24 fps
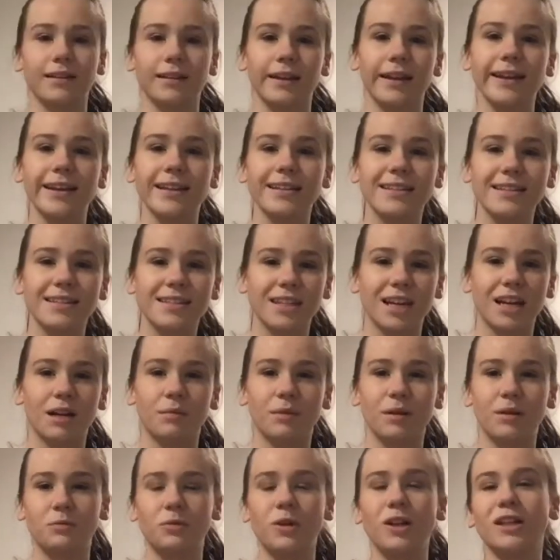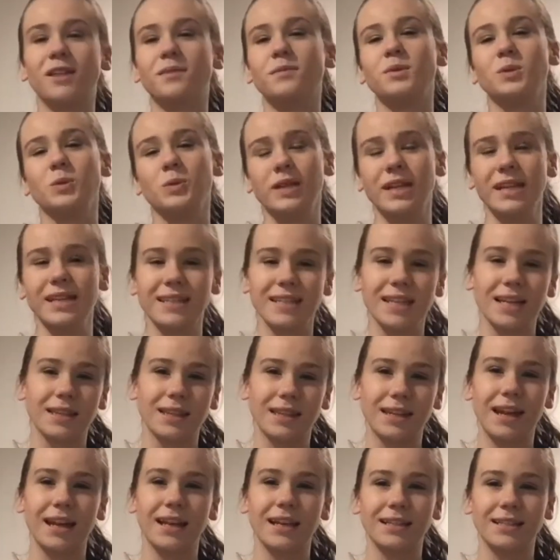Ladies and gentlemen, welcome to an in-depth
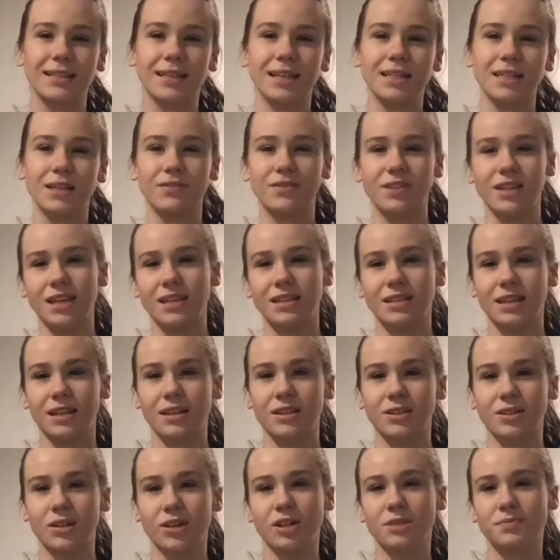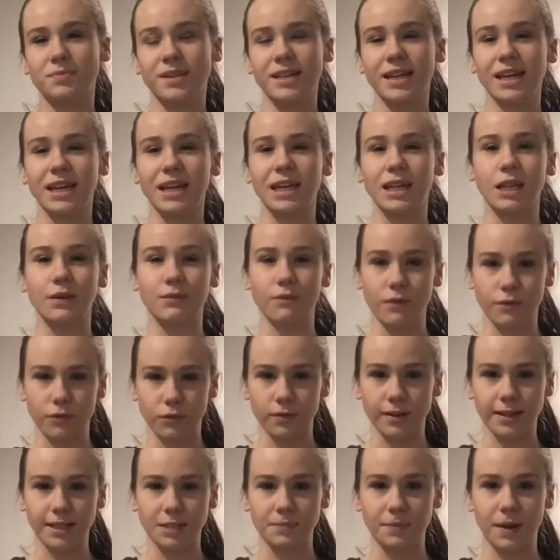analysis of Zenzenzo's Medea, The River
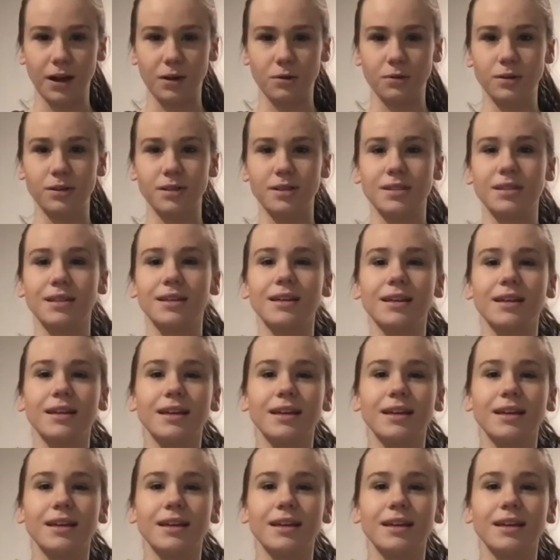Runs Backwards.